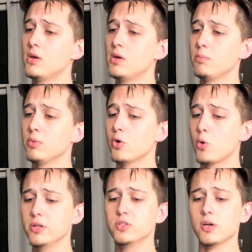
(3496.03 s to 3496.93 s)
but
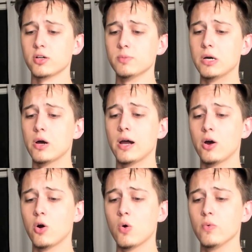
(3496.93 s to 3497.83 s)
nobody talked about
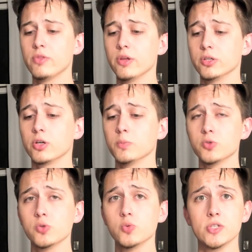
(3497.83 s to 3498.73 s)
how they could come
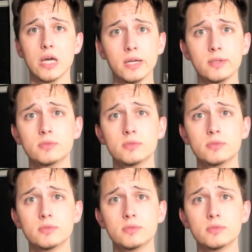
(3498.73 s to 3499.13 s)
true today.